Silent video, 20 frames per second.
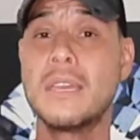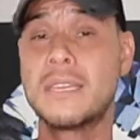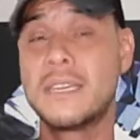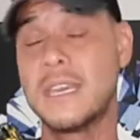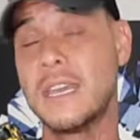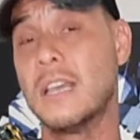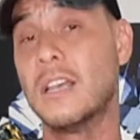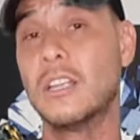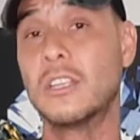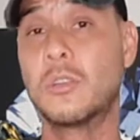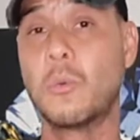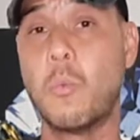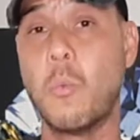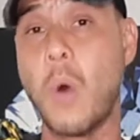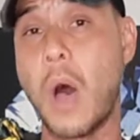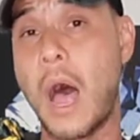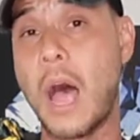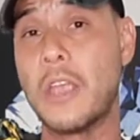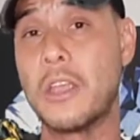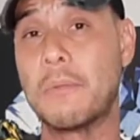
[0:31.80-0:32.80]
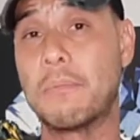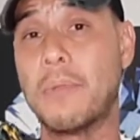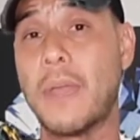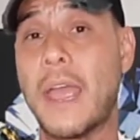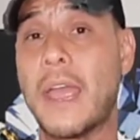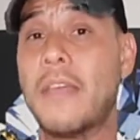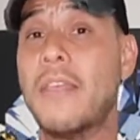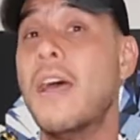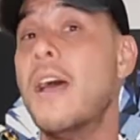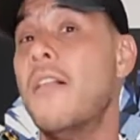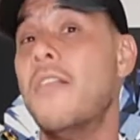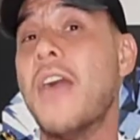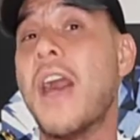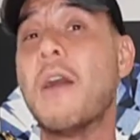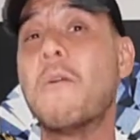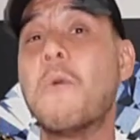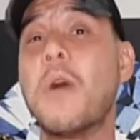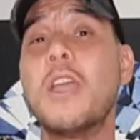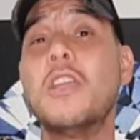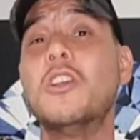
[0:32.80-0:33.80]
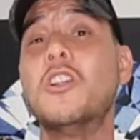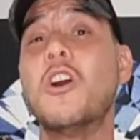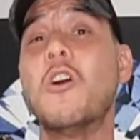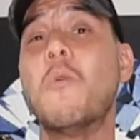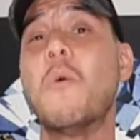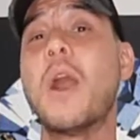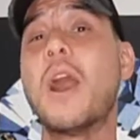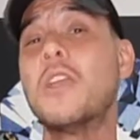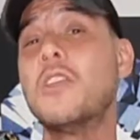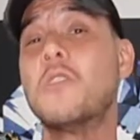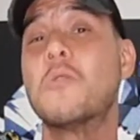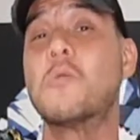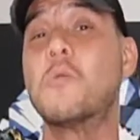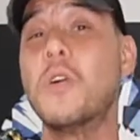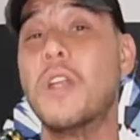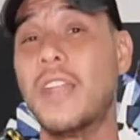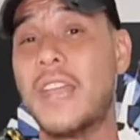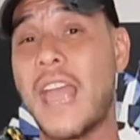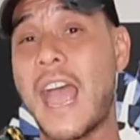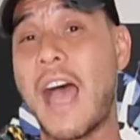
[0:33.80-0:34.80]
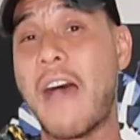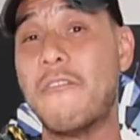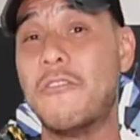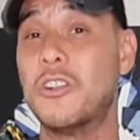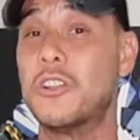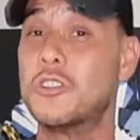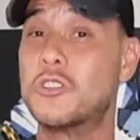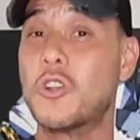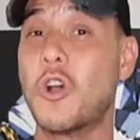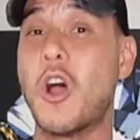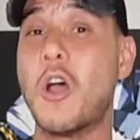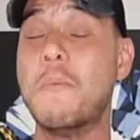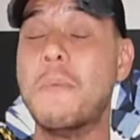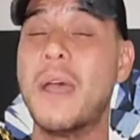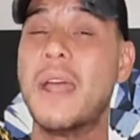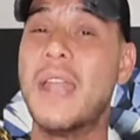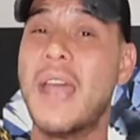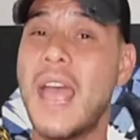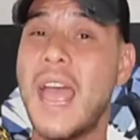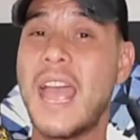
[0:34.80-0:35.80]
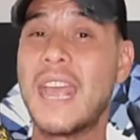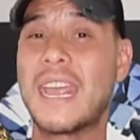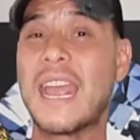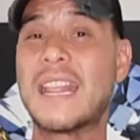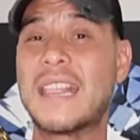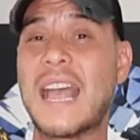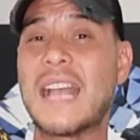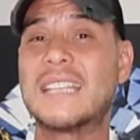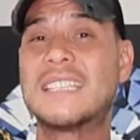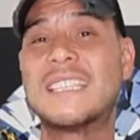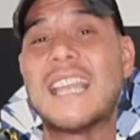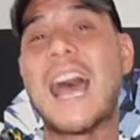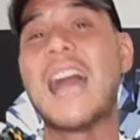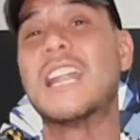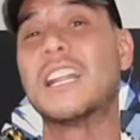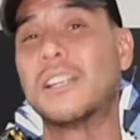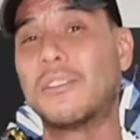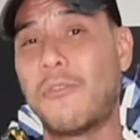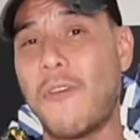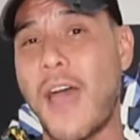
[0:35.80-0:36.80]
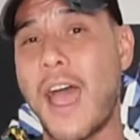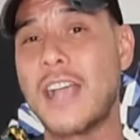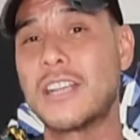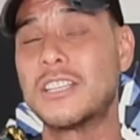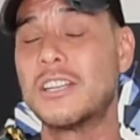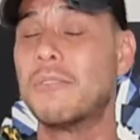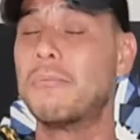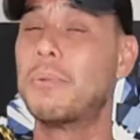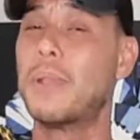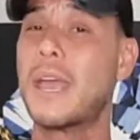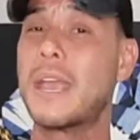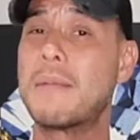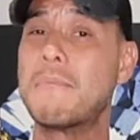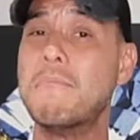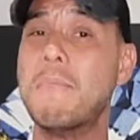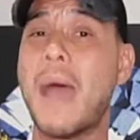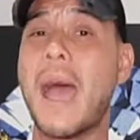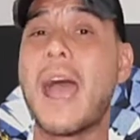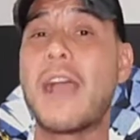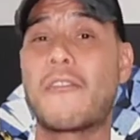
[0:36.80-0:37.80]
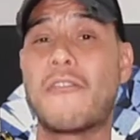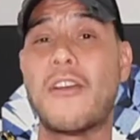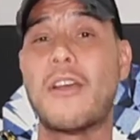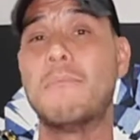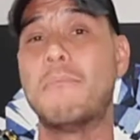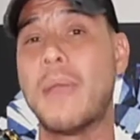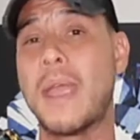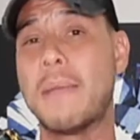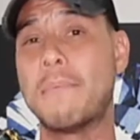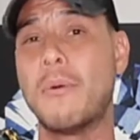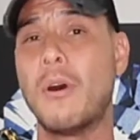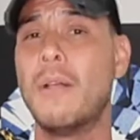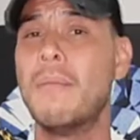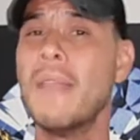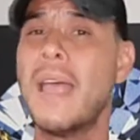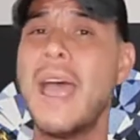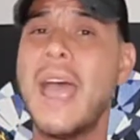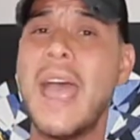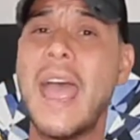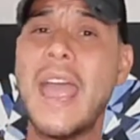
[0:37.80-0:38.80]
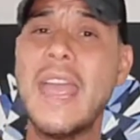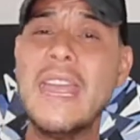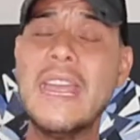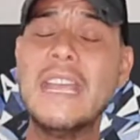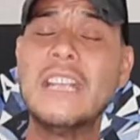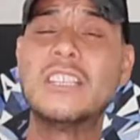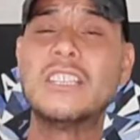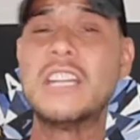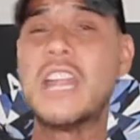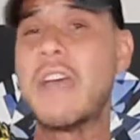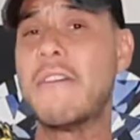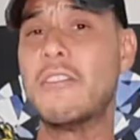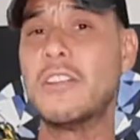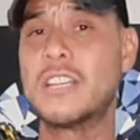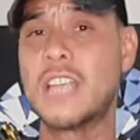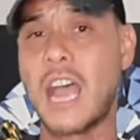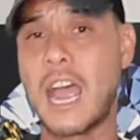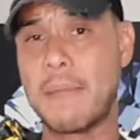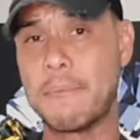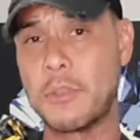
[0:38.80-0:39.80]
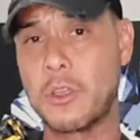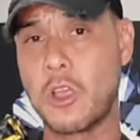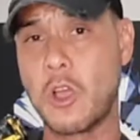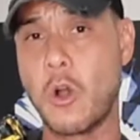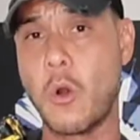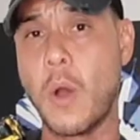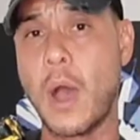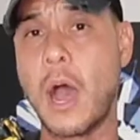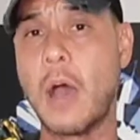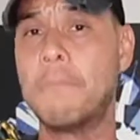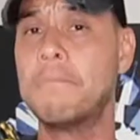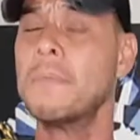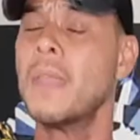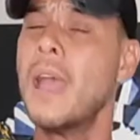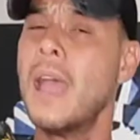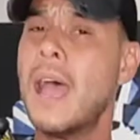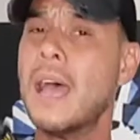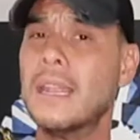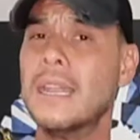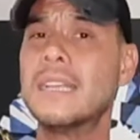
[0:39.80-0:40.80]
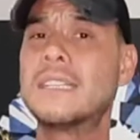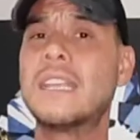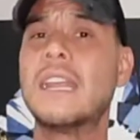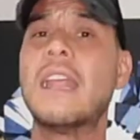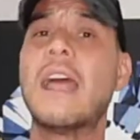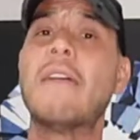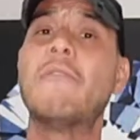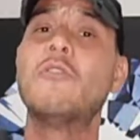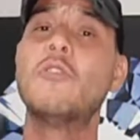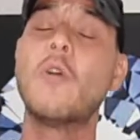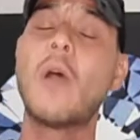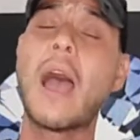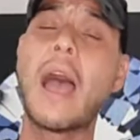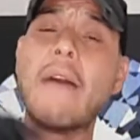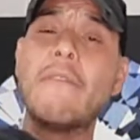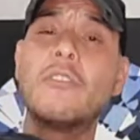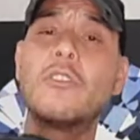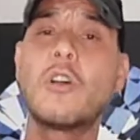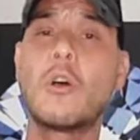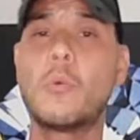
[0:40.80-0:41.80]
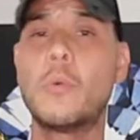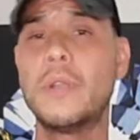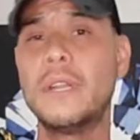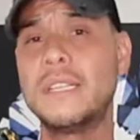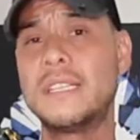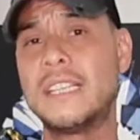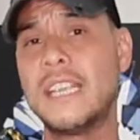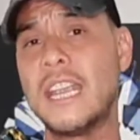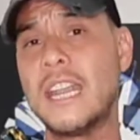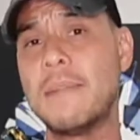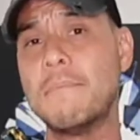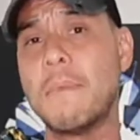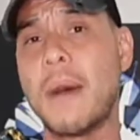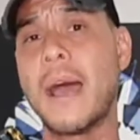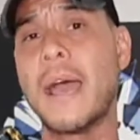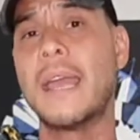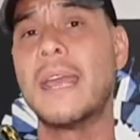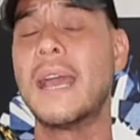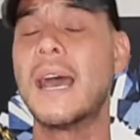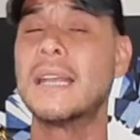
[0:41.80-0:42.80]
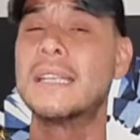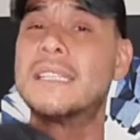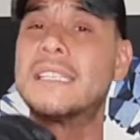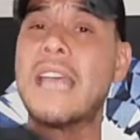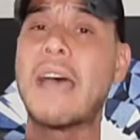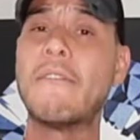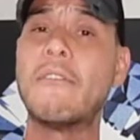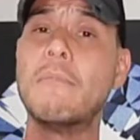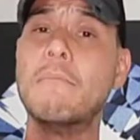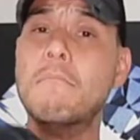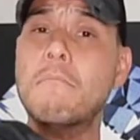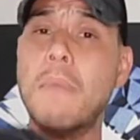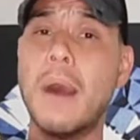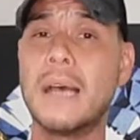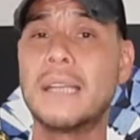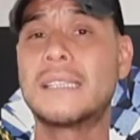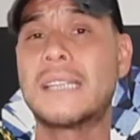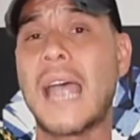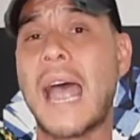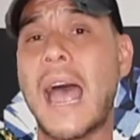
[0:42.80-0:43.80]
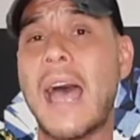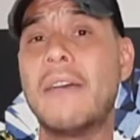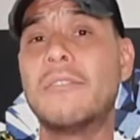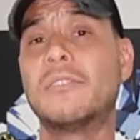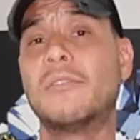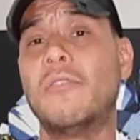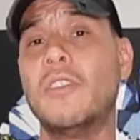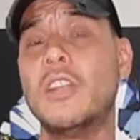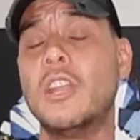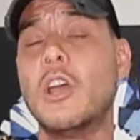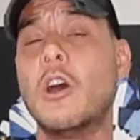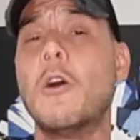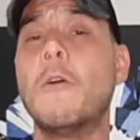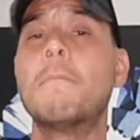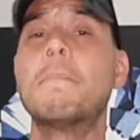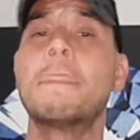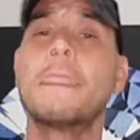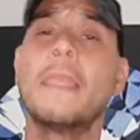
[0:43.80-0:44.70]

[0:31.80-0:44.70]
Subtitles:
kills while you're playing. That way, you know what? You really have an enjoyment and get that satisfaction of playing Magfed Paintball each and every time you go out. And listen, if you haven't already seen my 7 must-haves video,